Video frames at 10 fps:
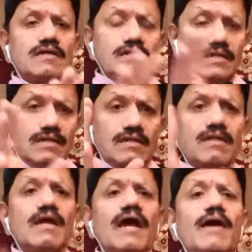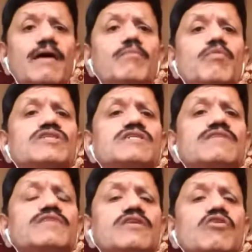in most
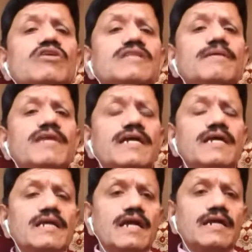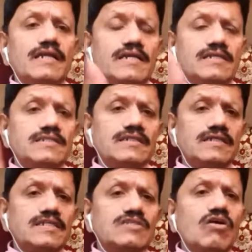of the North American countries,
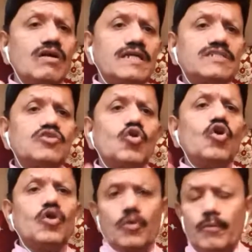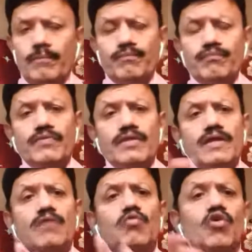it is called as NODO,
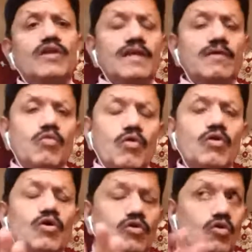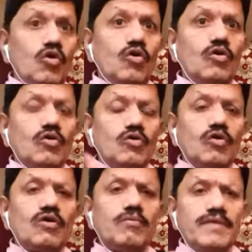NODO. NODO.
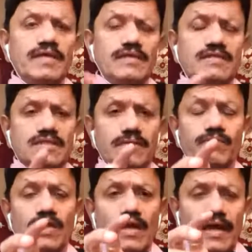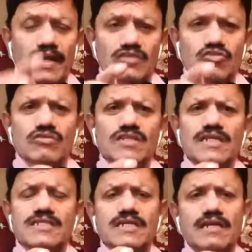NODO means an
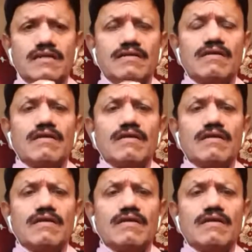association